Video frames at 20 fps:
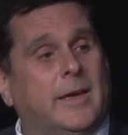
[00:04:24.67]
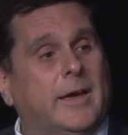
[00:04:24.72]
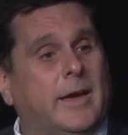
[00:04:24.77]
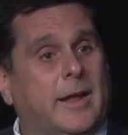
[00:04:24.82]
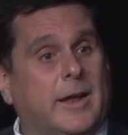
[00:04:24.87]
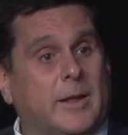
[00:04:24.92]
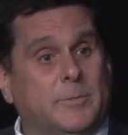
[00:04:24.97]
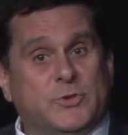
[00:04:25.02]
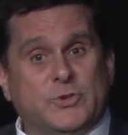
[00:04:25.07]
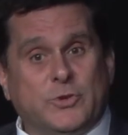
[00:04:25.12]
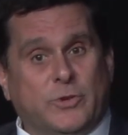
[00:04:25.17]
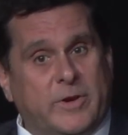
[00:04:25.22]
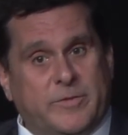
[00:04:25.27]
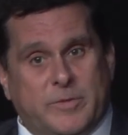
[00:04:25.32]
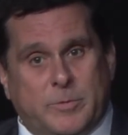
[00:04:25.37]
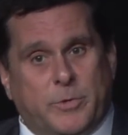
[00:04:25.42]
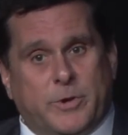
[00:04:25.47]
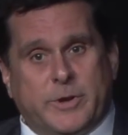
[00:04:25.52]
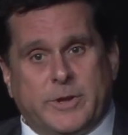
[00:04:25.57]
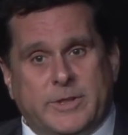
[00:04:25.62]
And I'm sure
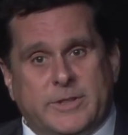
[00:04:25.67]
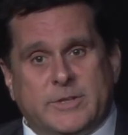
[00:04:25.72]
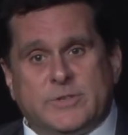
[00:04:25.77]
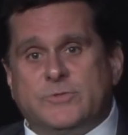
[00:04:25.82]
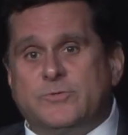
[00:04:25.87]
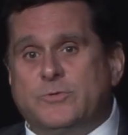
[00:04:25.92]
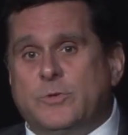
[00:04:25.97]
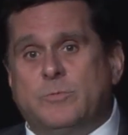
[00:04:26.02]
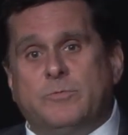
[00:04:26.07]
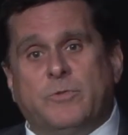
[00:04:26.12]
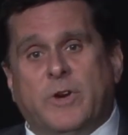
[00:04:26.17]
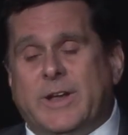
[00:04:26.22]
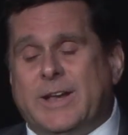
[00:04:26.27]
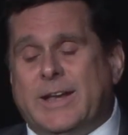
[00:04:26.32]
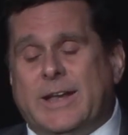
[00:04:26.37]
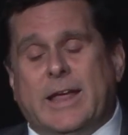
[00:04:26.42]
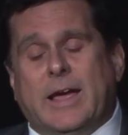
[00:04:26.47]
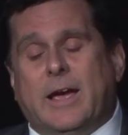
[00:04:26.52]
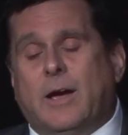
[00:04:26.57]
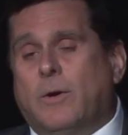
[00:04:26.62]
everybody in this room right
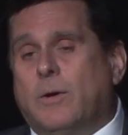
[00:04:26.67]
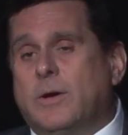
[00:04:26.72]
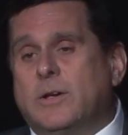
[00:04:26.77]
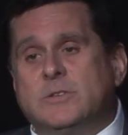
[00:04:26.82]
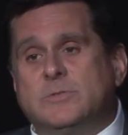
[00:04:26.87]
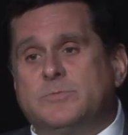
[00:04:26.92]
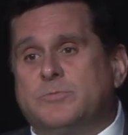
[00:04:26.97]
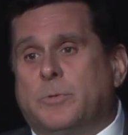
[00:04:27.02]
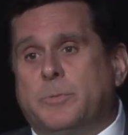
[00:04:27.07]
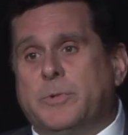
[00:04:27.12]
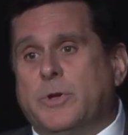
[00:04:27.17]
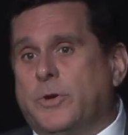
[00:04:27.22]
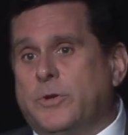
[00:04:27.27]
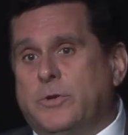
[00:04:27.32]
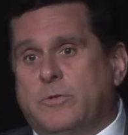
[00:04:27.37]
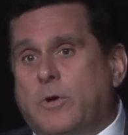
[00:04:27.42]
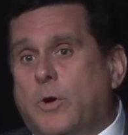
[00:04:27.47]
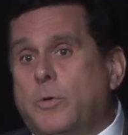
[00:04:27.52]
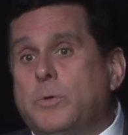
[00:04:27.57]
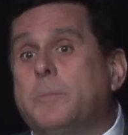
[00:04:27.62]
now has probably got
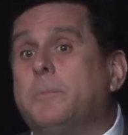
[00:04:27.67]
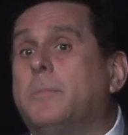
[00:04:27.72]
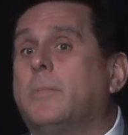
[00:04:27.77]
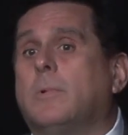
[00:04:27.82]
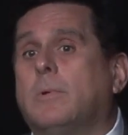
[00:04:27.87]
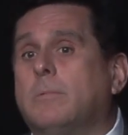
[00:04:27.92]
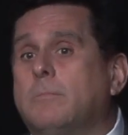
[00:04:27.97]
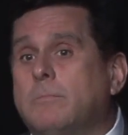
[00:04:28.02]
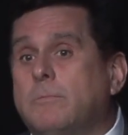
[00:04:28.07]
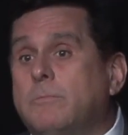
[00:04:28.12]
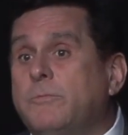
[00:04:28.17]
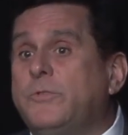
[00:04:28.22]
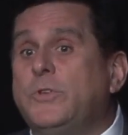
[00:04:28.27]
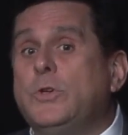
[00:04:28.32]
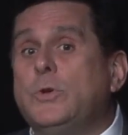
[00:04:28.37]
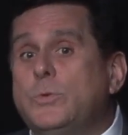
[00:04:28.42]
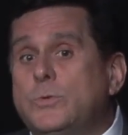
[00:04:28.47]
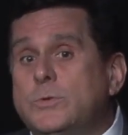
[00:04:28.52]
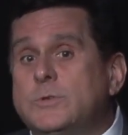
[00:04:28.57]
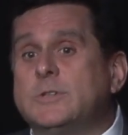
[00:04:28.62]
your own
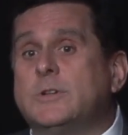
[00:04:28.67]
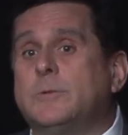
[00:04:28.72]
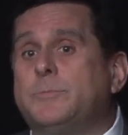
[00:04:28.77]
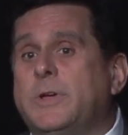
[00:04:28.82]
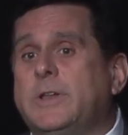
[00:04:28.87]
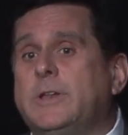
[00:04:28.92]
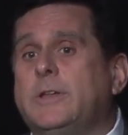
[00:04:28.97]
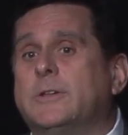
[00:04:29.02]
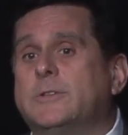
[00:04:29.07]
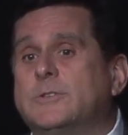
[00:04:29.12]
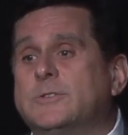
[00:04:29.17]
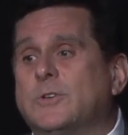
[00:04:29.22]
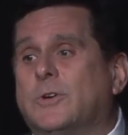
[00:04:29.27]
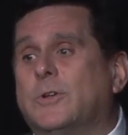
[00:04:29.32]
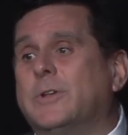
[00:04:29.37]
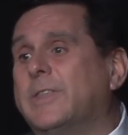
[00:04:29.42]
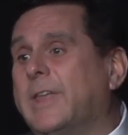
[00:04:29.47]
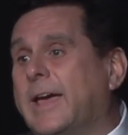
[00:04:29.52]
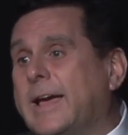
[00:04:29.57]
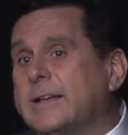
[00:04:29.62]
views and opinions
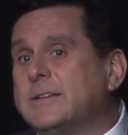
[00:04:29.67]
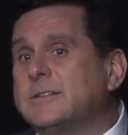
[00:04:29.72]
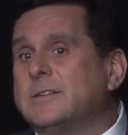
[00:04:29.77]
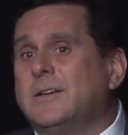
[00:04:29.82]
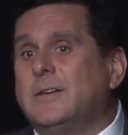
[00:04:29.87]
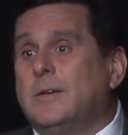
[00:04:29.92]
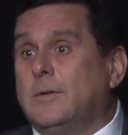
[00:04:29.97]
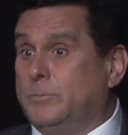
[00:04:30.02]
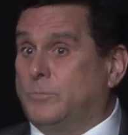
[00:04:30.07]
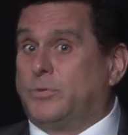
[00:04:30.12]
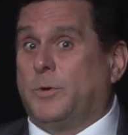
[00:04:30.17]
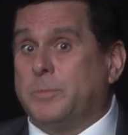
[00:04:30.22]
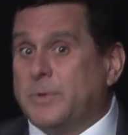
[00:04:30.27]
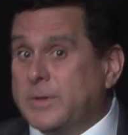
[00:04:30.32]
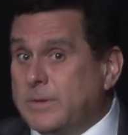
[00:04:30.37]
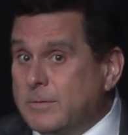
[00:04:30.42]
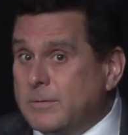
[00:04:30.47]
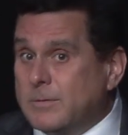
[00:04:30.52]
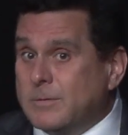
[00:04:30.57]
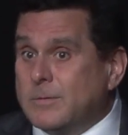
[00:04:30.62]
on that.
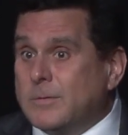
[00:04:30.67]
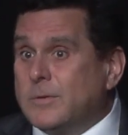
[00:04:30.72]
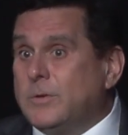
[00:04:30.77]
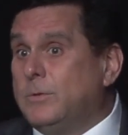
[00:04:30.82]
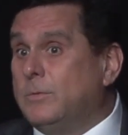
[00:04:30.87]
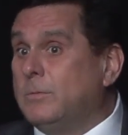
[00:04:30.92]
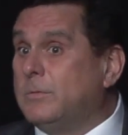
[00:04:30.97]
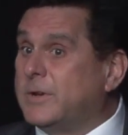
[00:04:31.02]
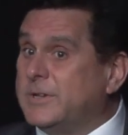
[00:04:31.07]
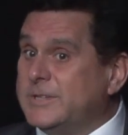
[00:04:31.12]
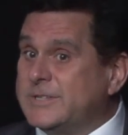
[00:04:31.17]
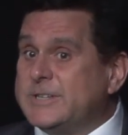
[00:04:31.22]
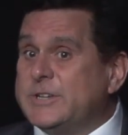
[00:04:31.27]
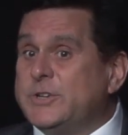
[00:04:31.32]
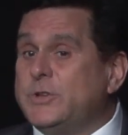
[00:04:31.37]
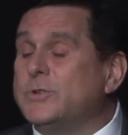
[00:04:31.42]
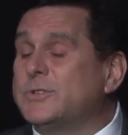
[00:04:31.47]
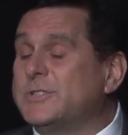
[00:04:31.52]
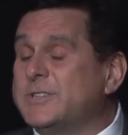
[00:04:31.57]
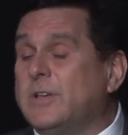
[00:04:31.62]
Probably you consider
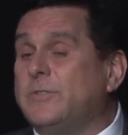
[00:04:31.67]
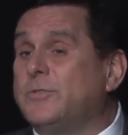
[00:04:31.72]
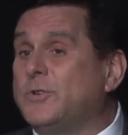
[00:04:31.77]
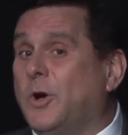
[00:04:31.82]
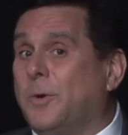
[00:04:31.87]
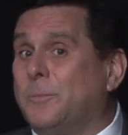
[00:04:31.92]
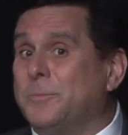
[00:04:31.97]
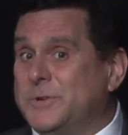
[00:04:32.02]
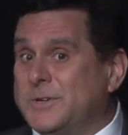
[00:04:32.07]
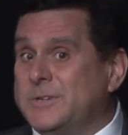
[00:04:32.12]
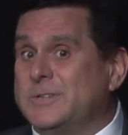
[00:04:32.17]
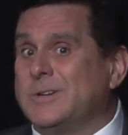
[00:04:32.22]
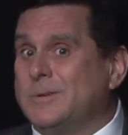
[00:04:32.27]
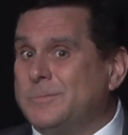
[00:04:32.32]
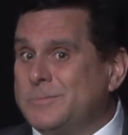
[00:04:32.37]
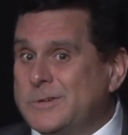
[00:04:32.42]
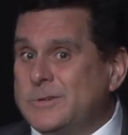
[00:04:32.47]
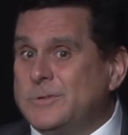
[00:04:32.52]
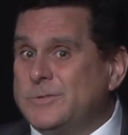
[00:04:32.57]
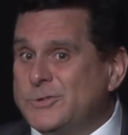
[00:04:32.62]
yourself competent,
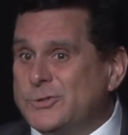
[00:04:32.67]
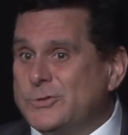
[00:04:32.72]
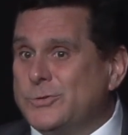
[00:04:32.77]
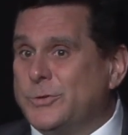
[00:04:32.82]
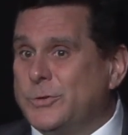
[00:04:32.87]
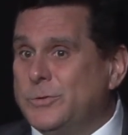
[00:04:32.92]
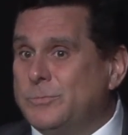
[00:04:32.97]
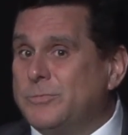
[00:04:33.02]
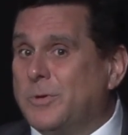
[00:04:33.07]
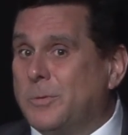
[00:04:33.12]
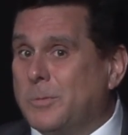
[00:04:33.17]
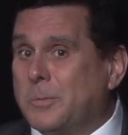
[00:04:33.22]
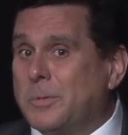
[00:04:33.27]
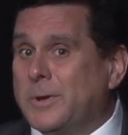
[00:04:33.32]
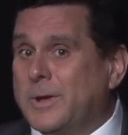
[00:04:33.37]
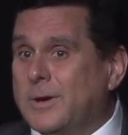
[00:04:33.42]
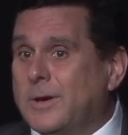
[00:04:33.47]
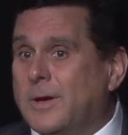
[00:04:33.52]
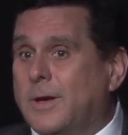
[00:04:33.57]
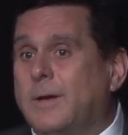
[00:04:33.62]
I'm sure you
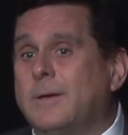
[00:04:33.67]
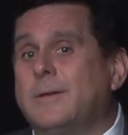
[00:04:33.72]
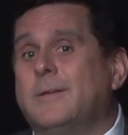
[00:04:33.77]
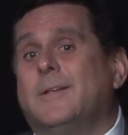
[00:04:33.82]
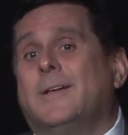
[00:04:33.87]
probably are.